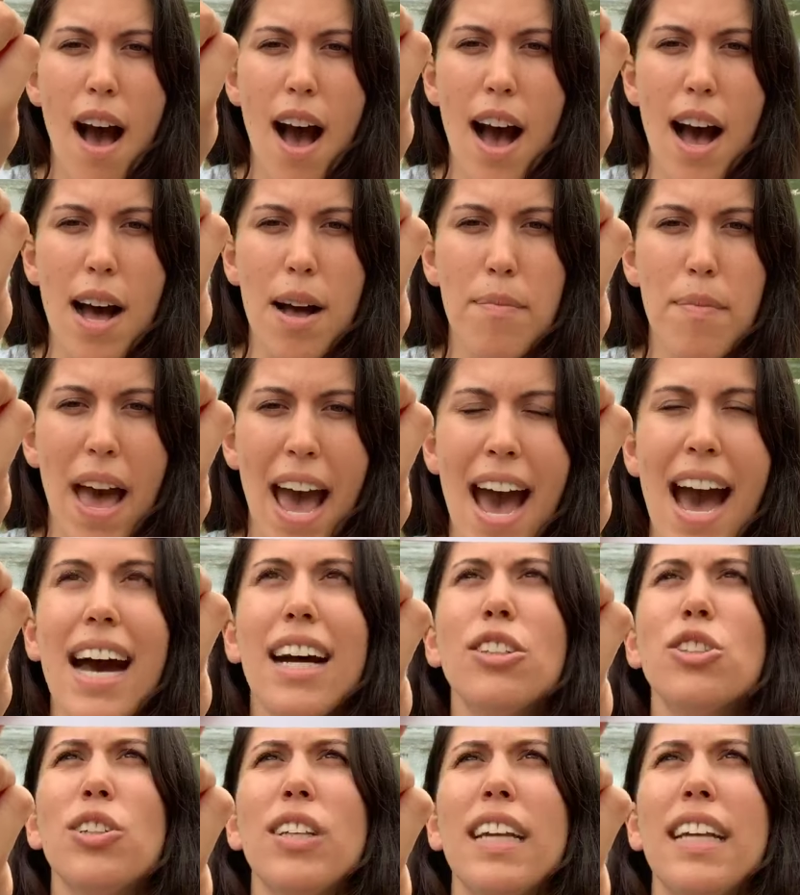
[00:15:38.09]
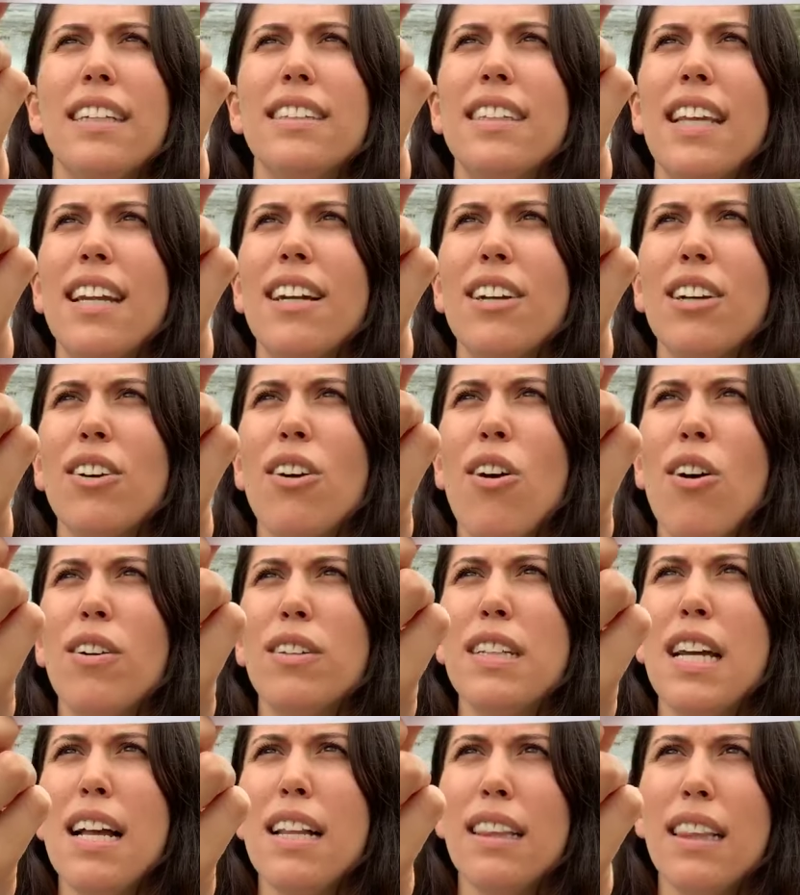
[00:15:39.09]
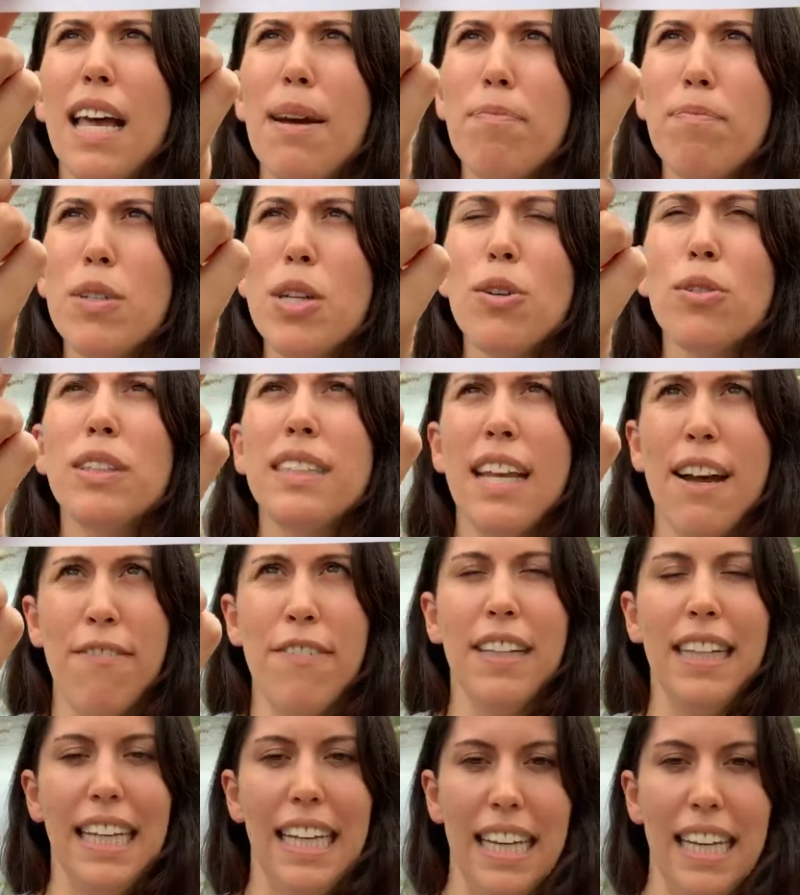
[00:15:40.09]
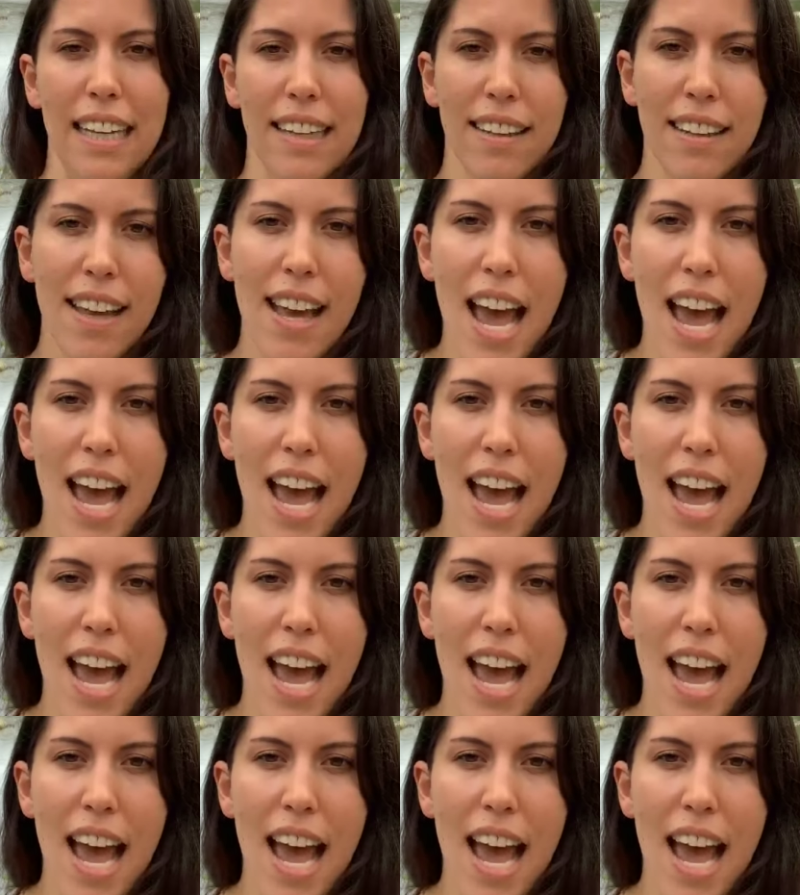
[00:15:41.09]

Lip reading: hatchlings that are called leptocephali,